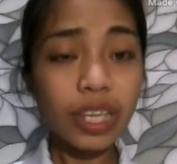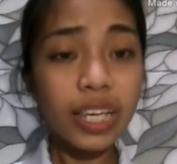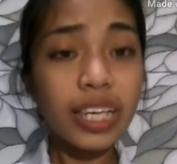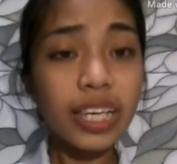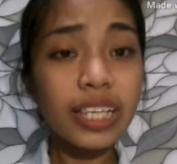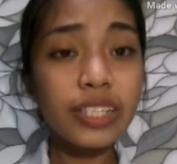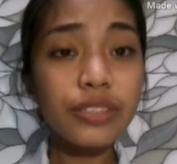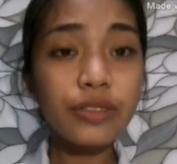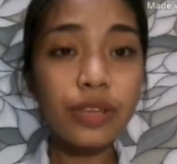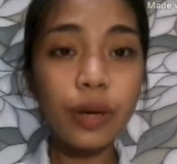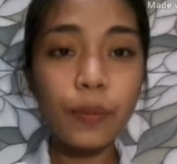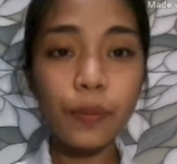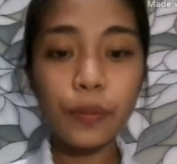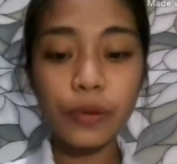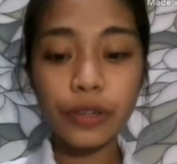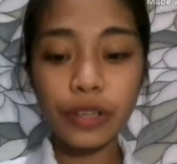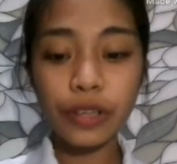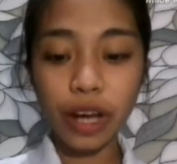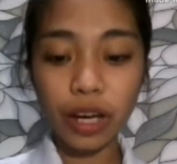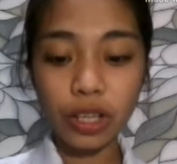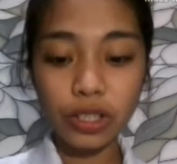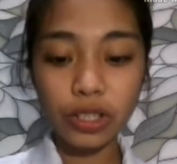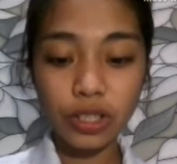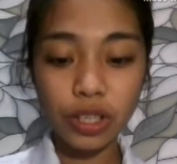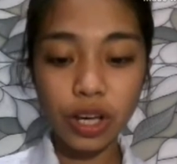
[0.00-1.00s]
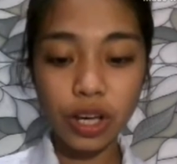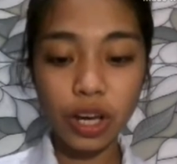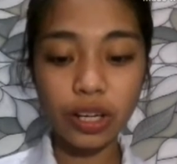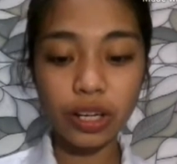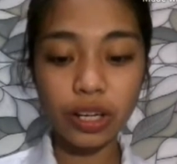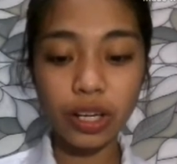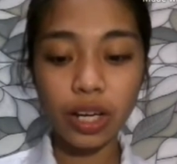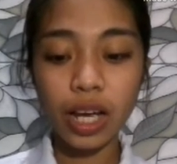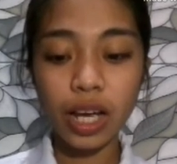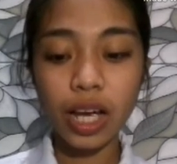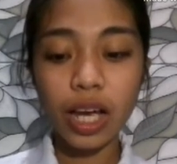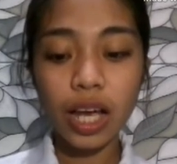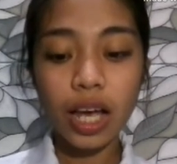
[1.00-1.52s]
is
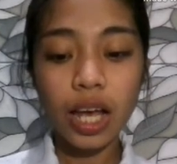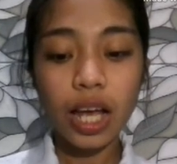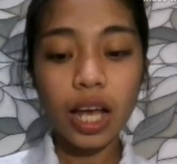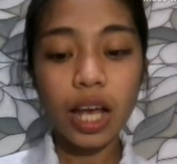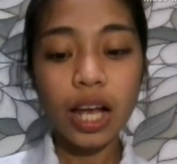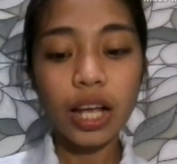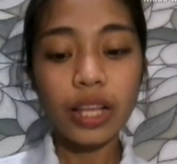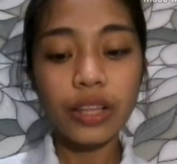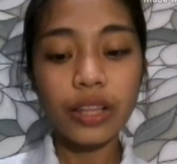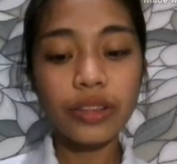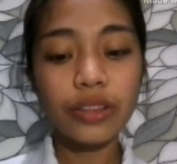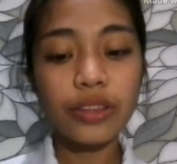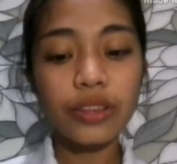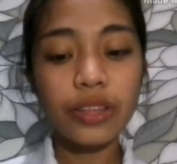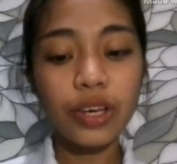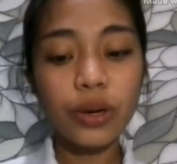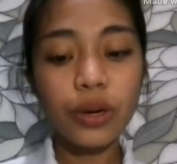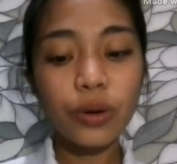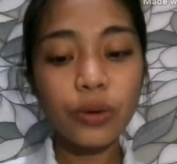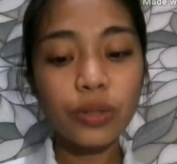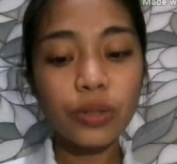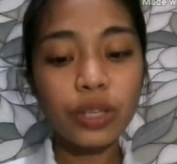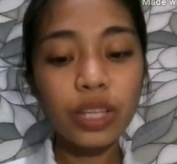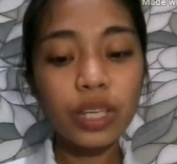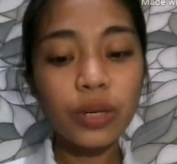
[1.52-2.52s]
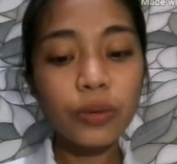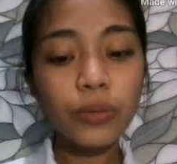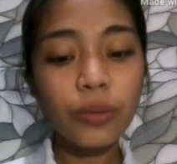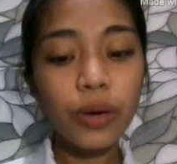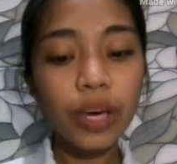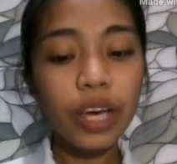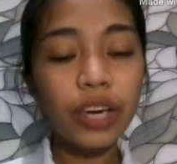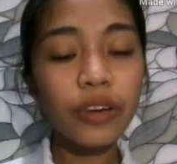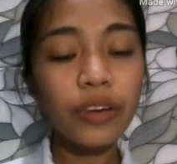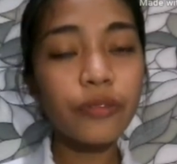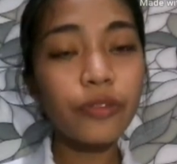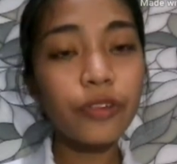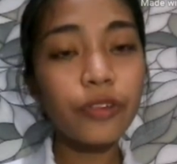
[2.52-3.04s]
reproduction. The only
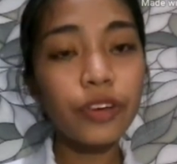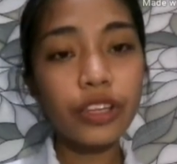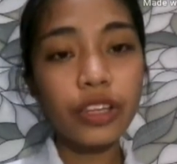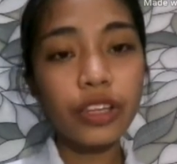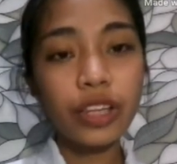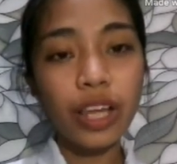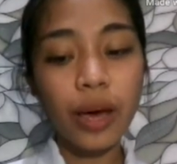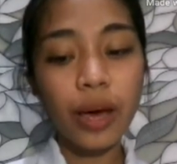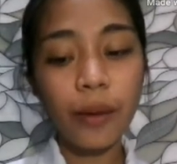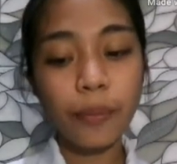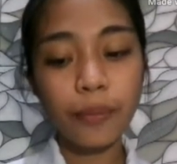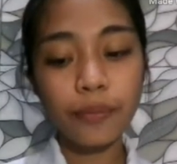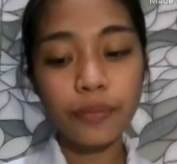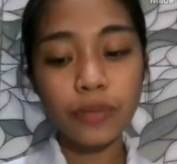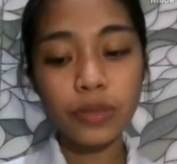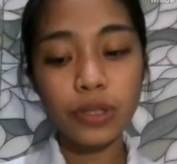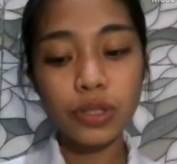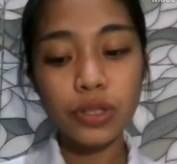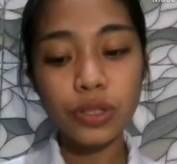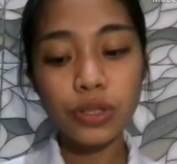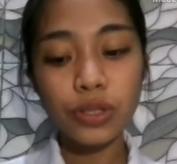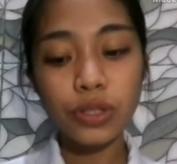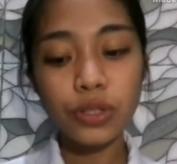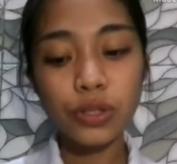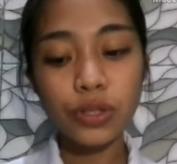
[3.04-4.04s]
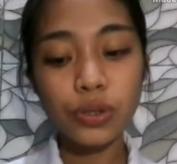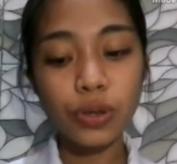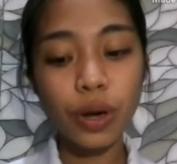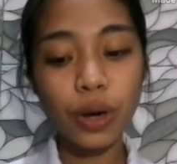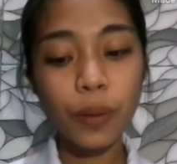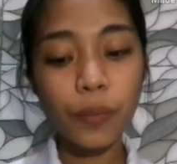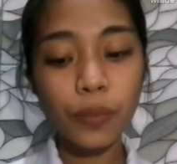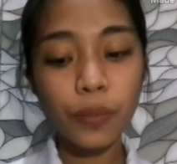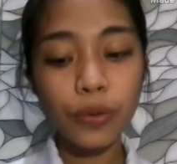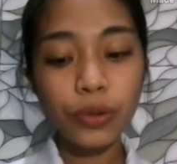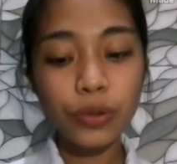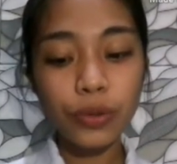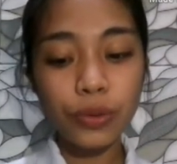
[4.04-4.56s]
way for them to
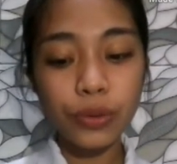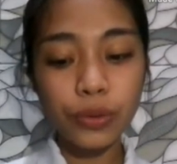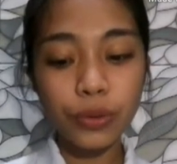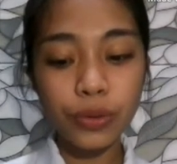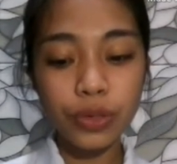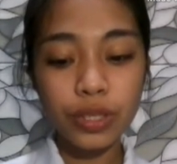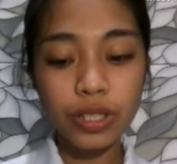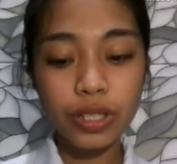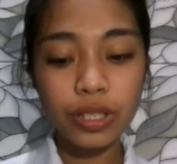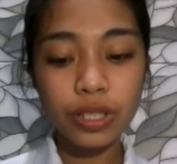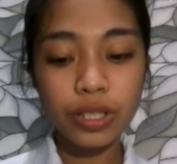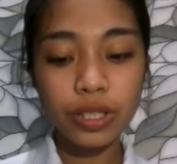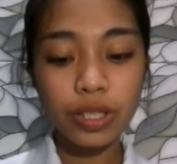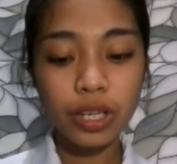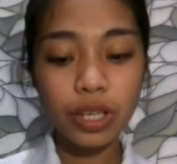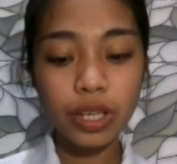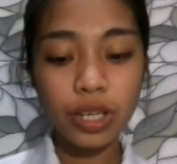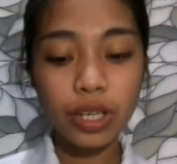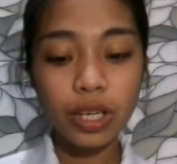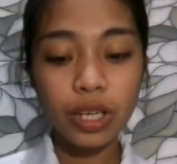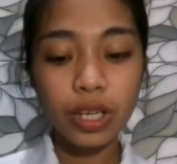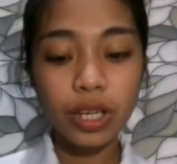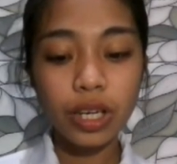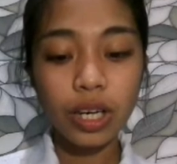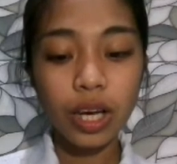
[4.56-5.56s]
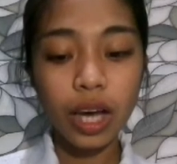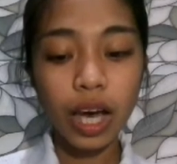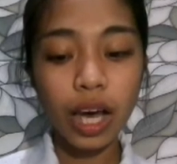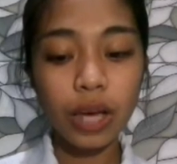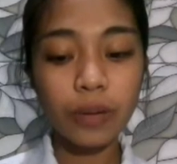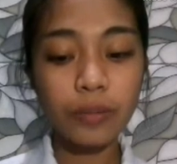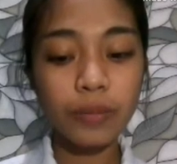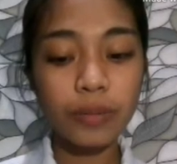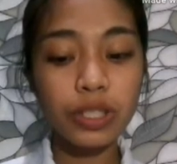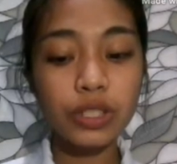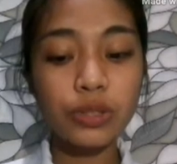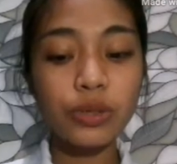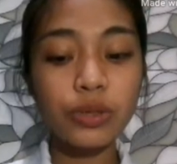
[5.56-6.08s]
reproduce,
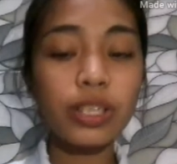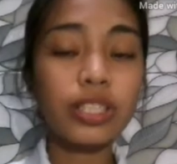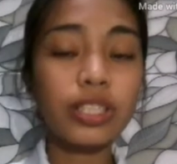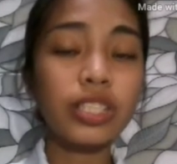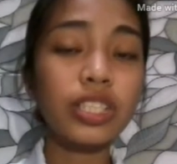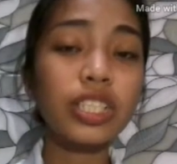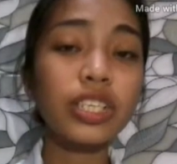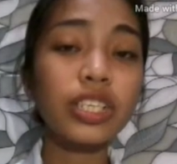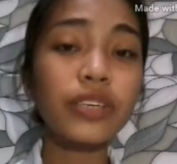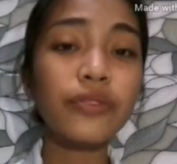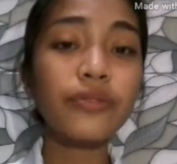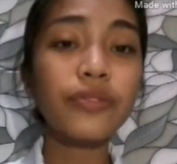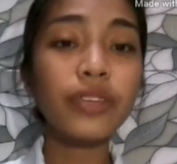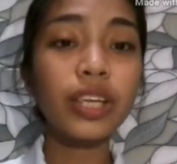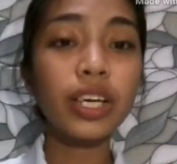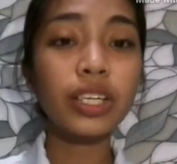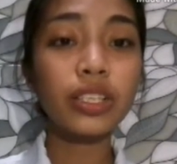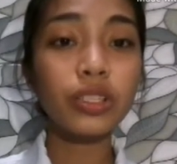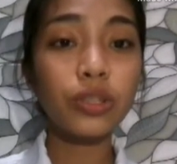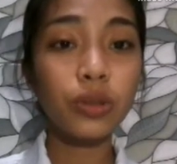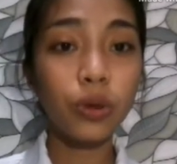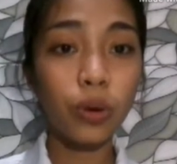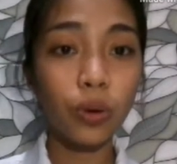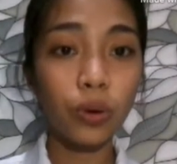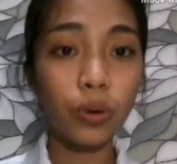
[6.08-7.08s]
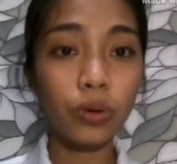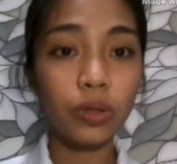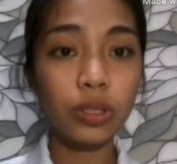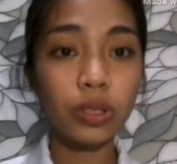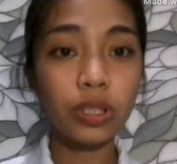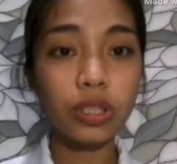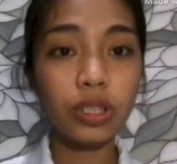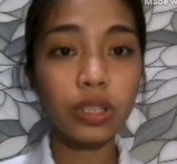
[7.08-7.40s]
to achieve that goal,